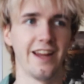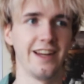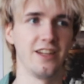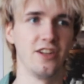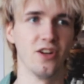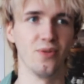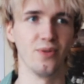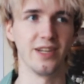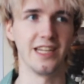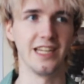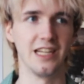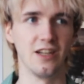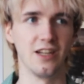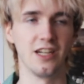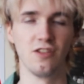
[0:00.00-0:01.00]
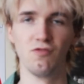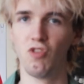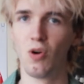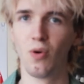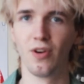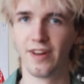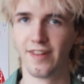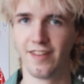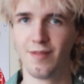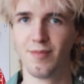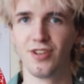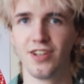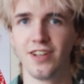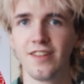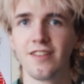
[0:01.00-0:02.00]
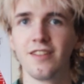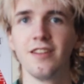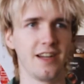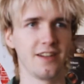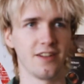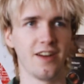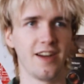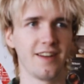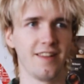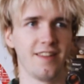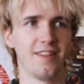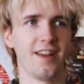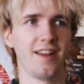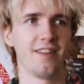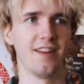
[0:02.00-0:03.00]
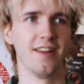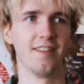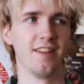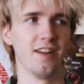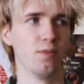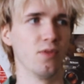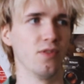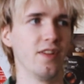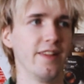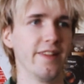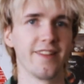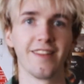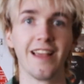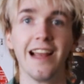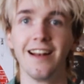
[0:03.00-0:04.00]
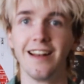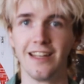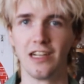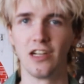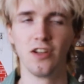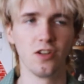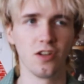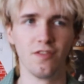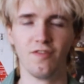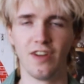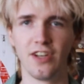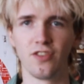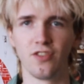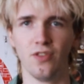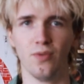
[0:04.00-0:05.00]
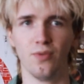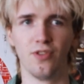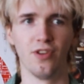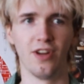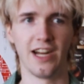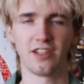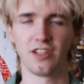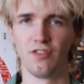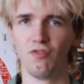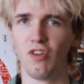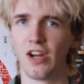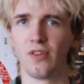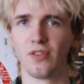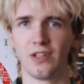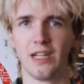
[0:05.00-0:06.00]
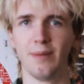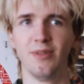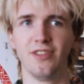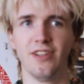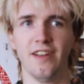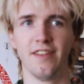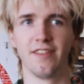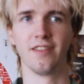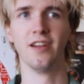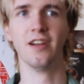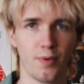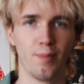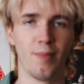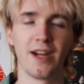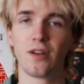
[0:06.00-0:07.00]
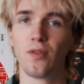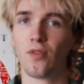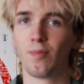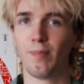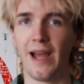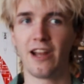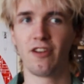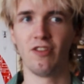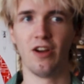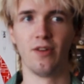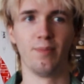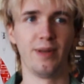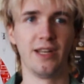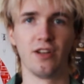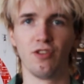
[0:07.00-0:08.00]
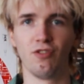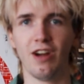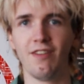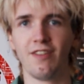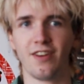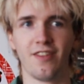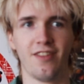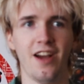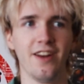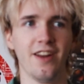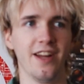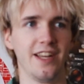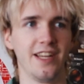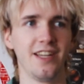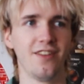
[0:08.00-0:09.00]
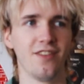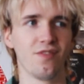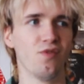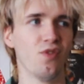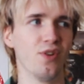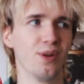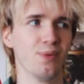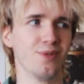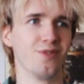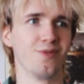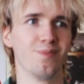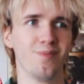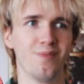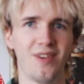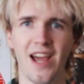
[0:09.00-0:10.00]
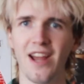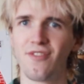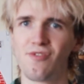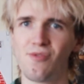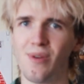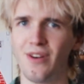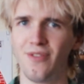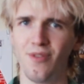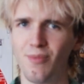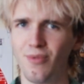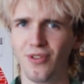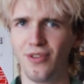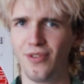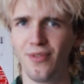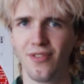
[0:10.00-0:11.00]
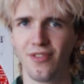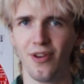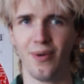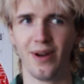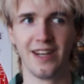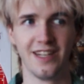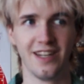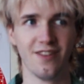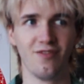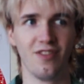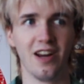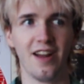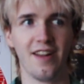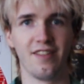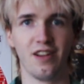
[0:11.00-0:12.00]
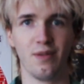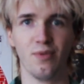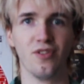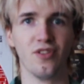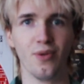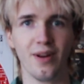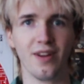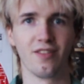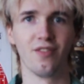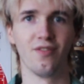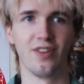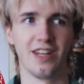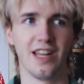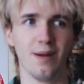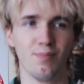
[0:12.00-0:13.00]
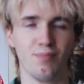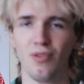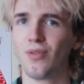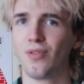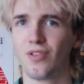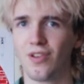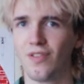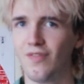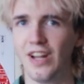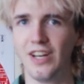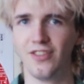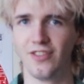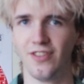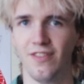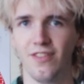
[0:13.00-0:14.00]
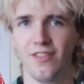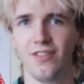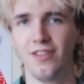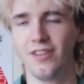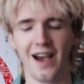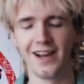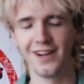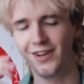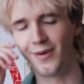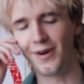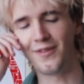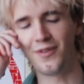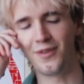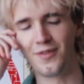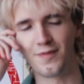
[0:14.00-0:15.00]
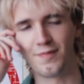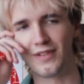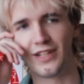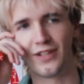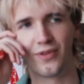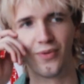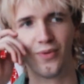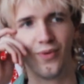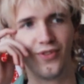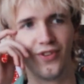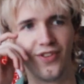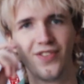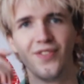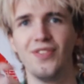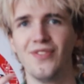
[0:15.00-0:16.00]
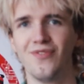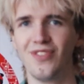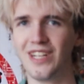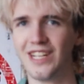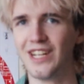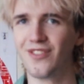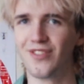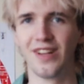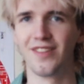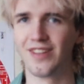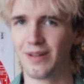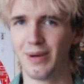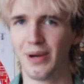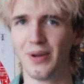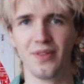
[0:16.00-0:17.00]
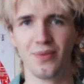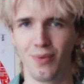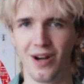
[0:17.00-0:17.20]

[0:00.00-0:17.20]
that, you know, he wrote on his images. In the 1960s it was insanely unconventional to actually write on your images, but Michael's background being a graphic designer, he just thought it was natural and normal to do so, and he didn't realize he was doing something that broke conventions. I don't know, I thought it was pretty cool, just something really interesting about his